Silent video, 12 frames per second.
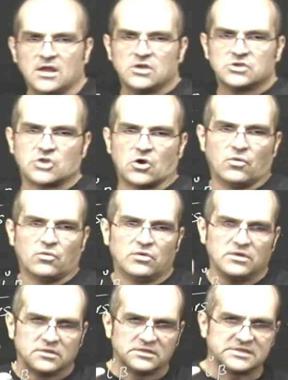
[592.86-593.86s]
So
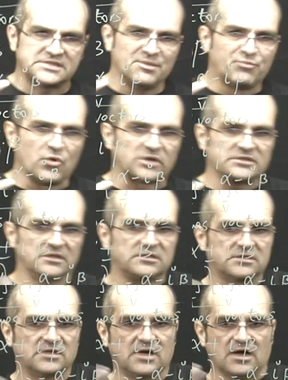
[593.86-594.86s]
this is
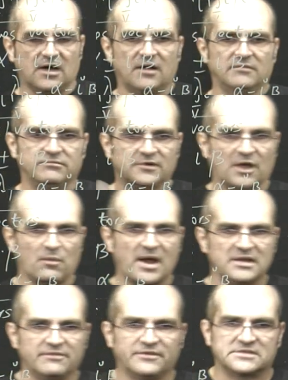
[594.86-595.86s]
important.
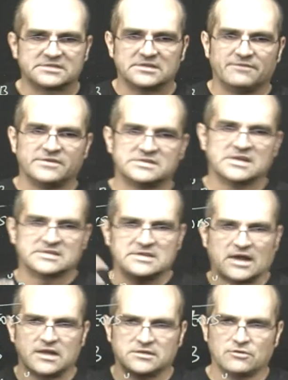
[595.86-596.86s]
Rewind if it's
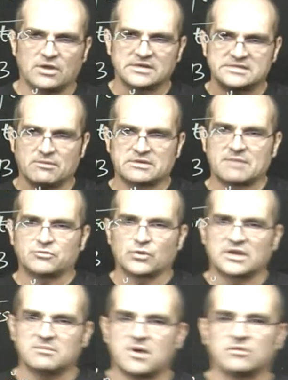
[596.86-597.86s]
necessary until you understand what I'm
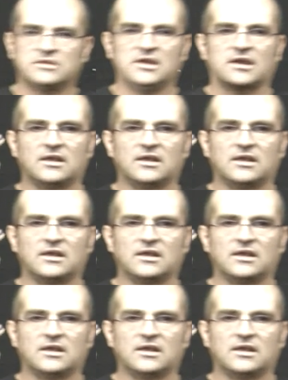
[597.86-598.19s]
talking about here,